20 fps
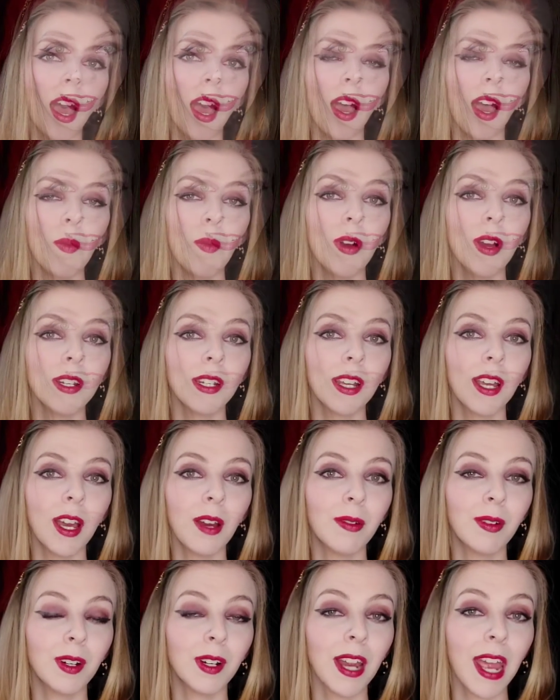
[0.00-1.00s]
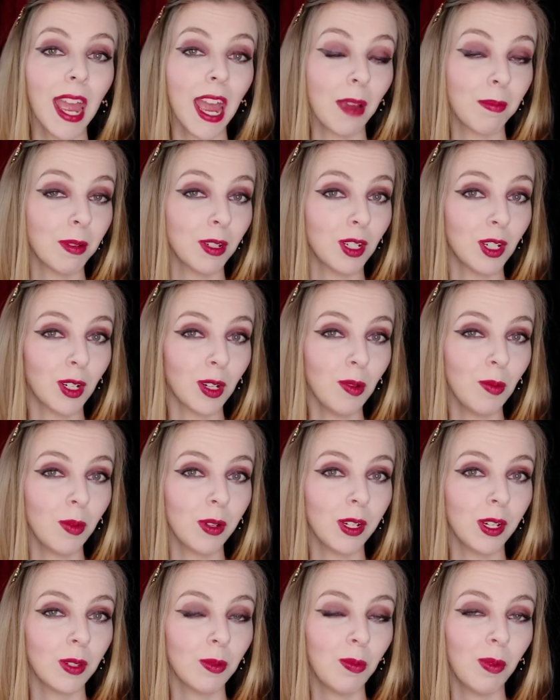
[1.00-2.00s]
I wanted to cover aperture,
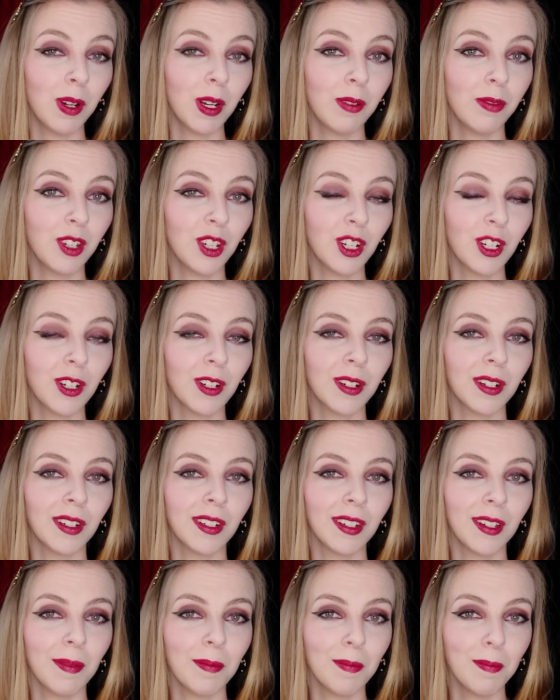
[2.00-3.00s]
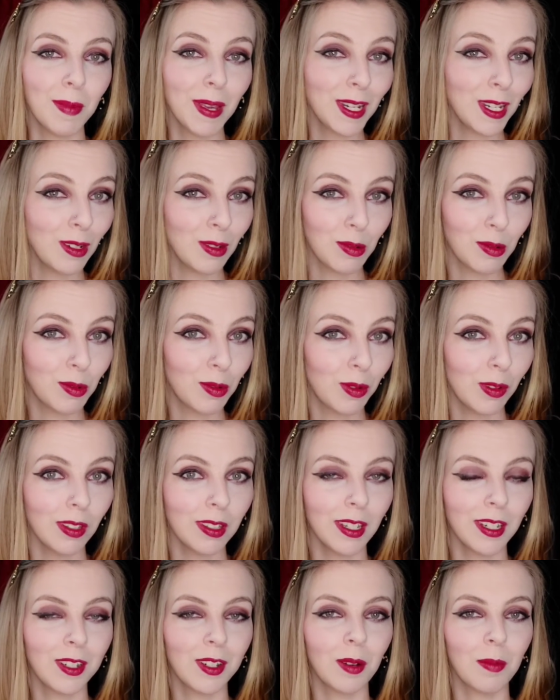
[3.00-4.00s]
which is one of your many
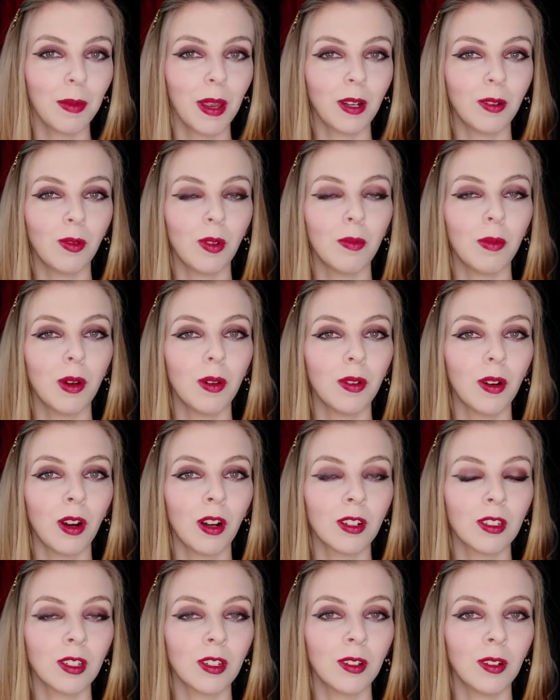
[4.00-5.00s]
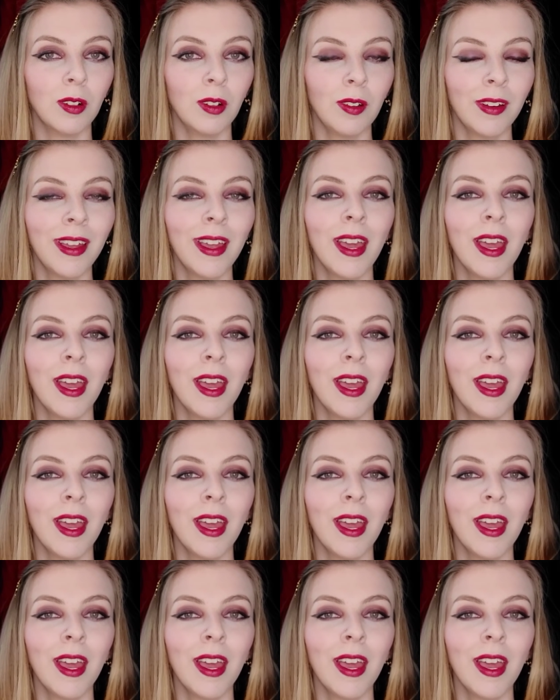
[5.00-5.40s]
tools in your manual mode arsenal.